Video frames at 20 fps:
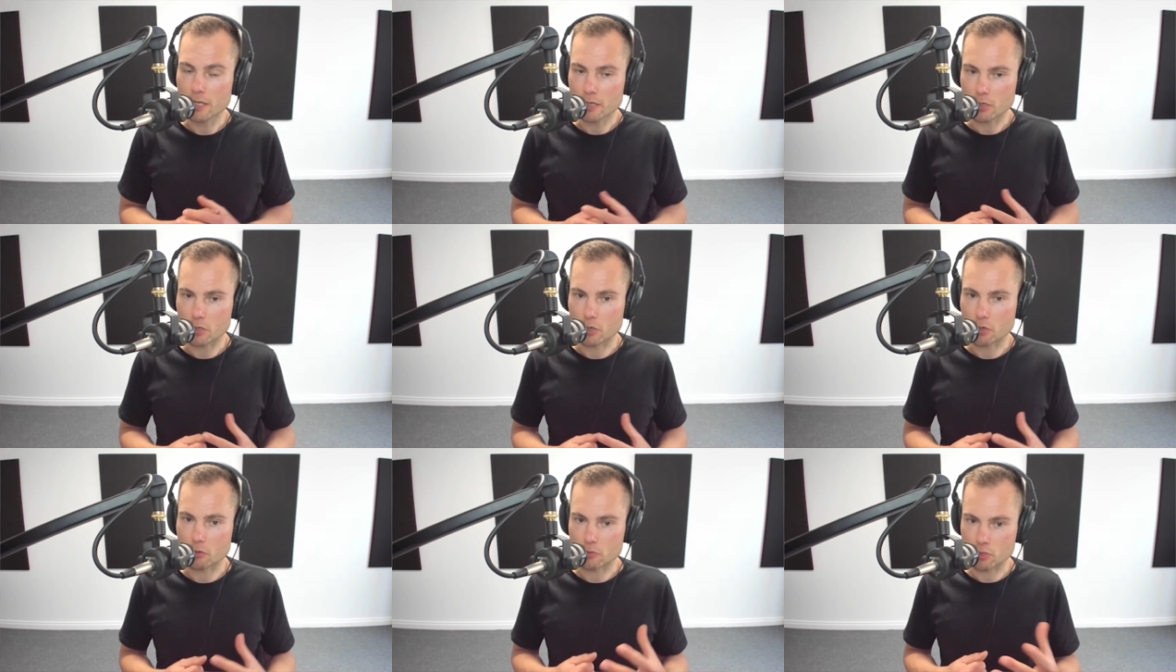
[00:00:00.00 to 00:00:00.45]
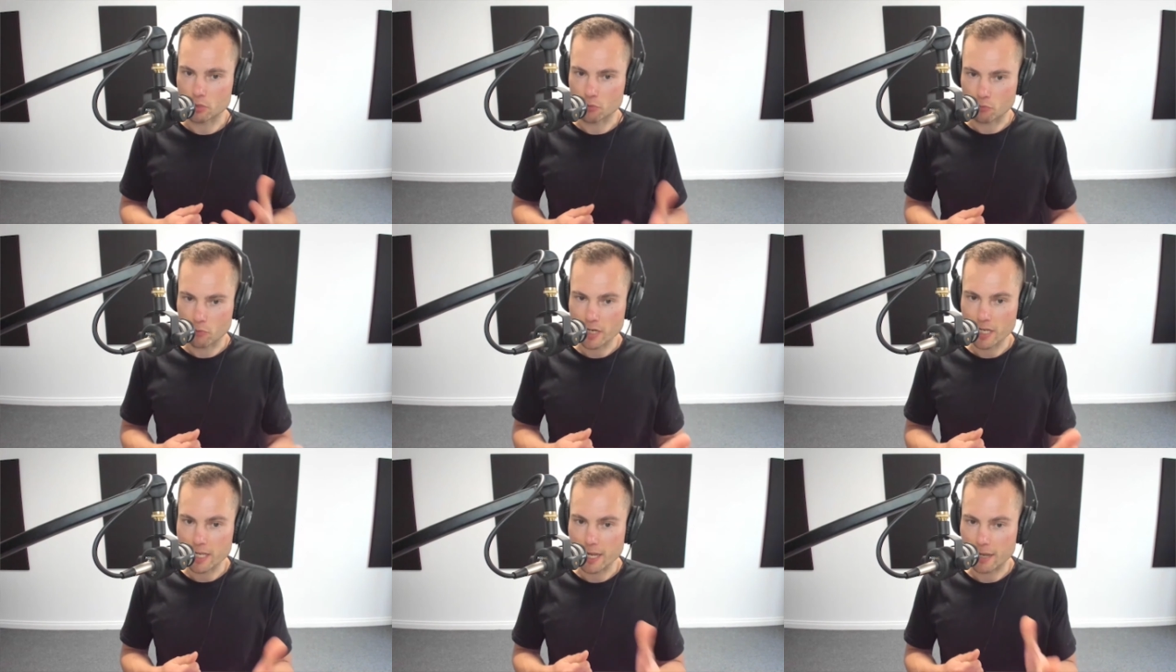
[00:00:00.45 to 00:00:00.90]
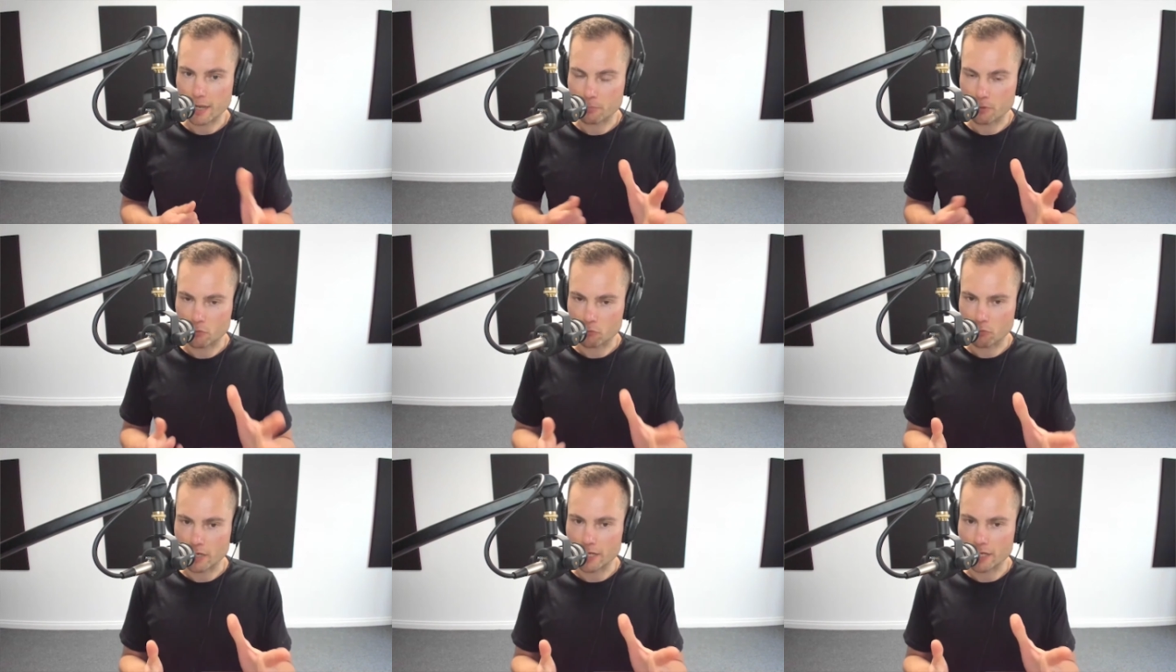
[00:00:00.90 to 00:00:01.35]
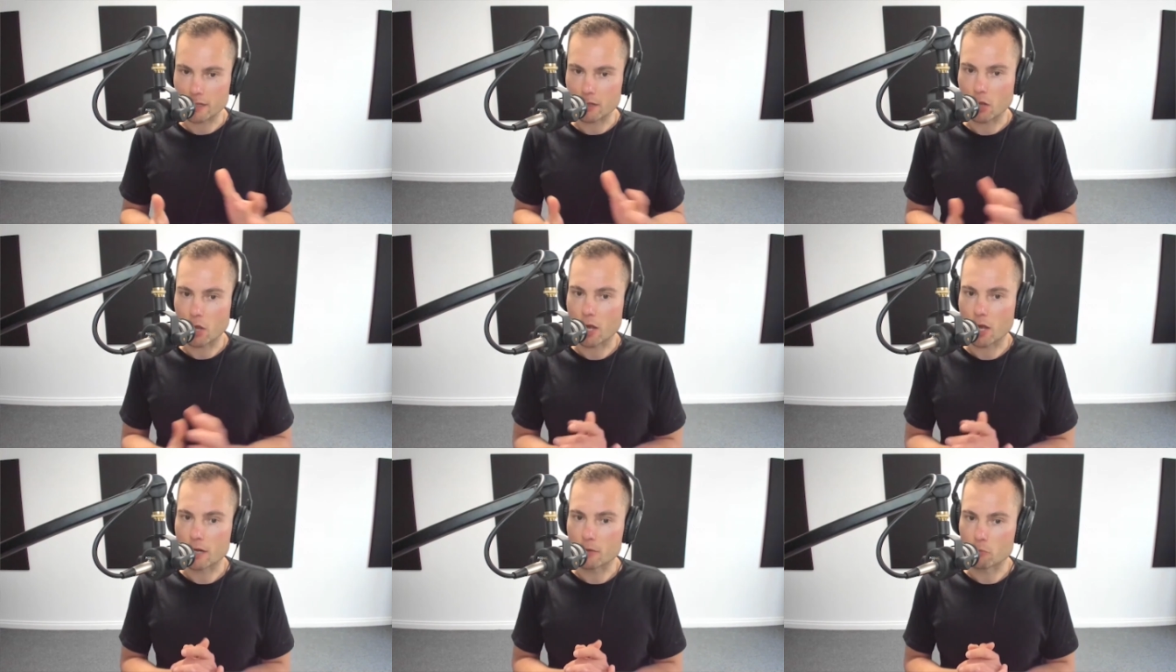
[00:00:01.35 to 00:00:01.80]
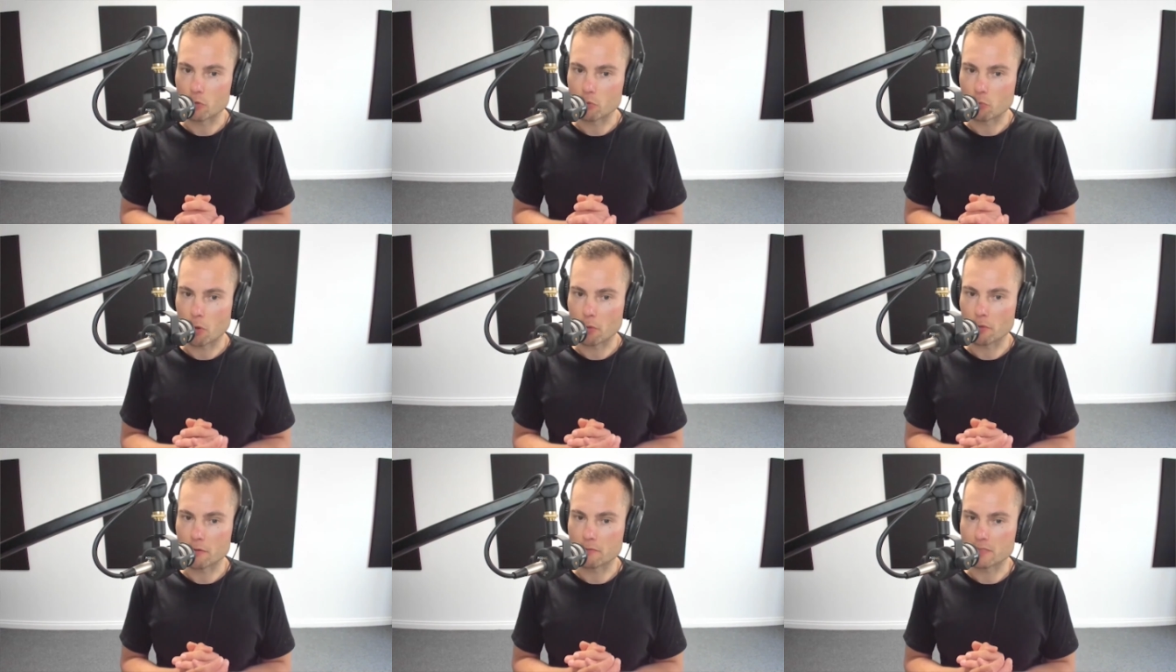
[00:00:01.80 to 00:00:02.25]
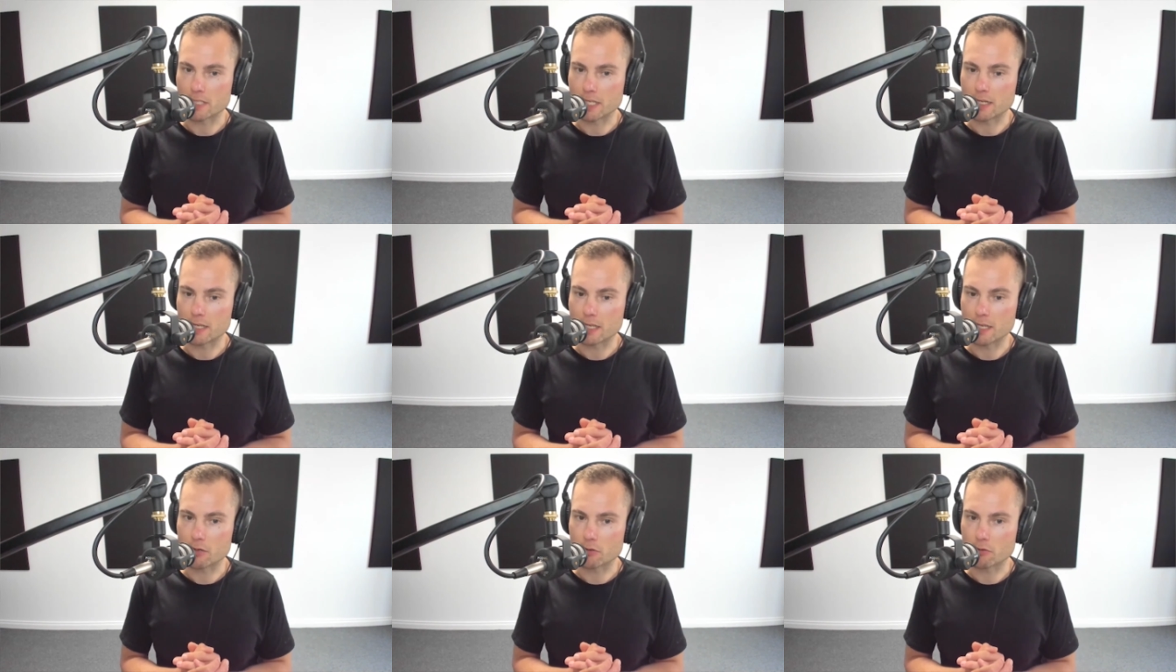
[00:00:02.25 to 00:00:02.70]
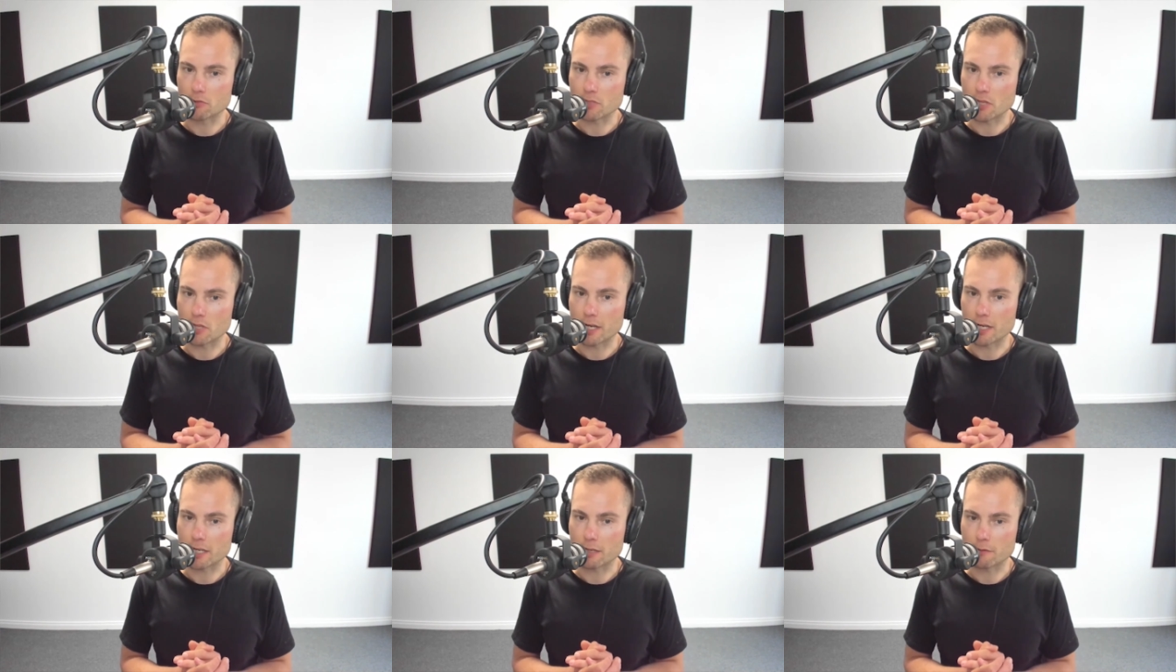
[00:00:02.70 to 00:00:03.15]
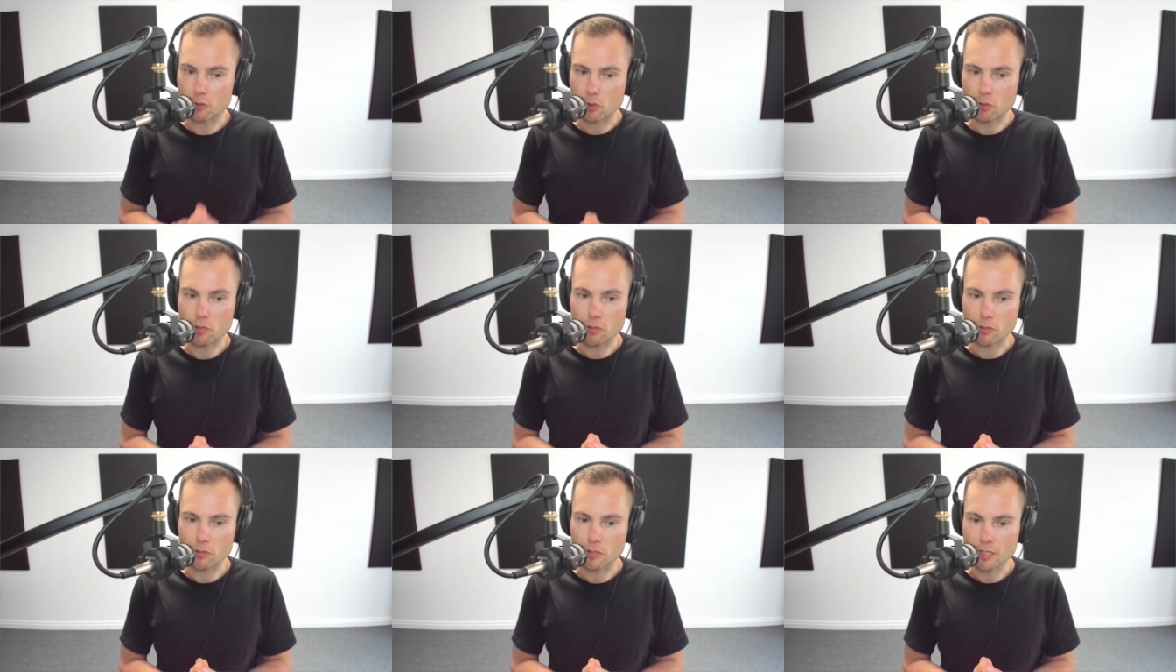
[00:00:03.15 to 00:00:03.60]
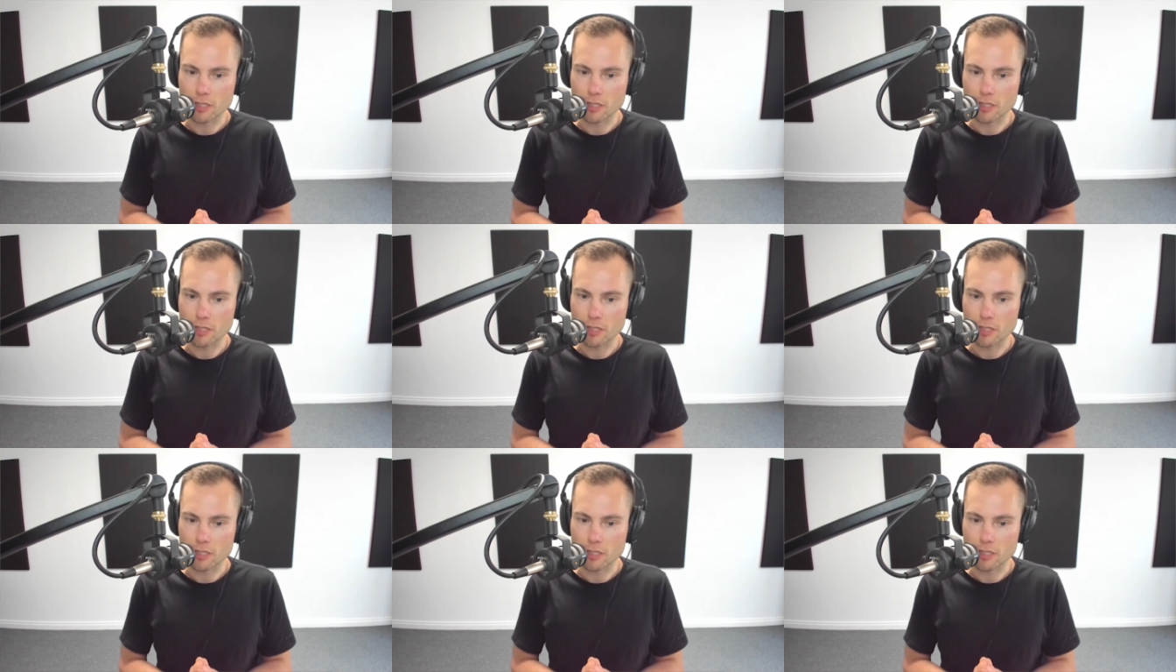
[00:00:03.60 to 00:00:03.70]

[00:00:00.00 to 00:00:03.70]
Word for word: you know, to recap and realign with what we've said here is like, if you could,